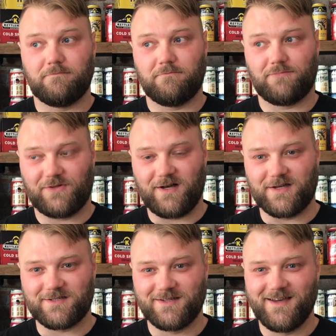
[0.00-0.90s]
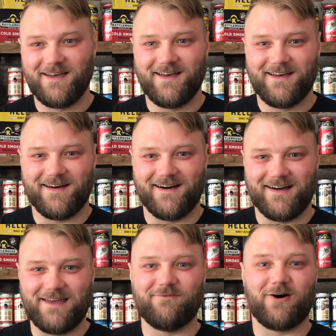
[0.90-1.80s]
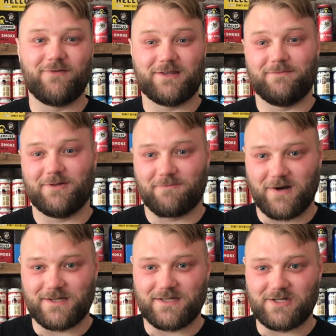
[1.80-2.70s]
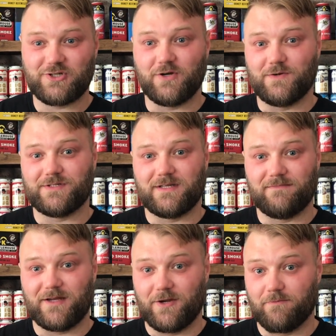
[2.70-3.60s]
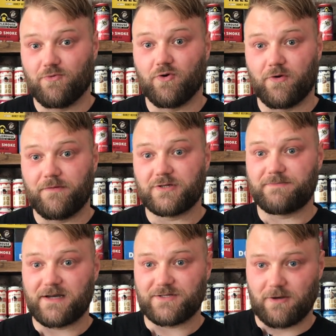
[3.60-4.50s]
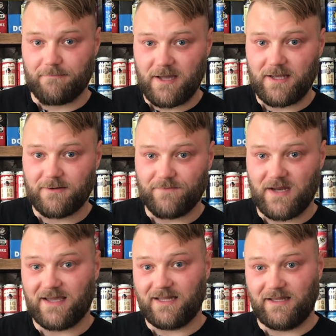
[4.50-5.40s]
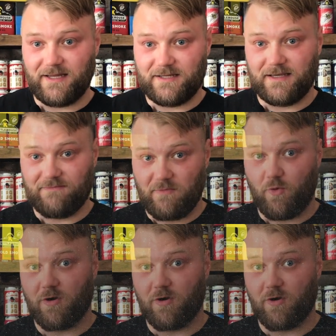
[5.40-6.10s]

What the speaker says: Plus, involving them in the process shows them that your brewery respects their opinion, and it can lead to even more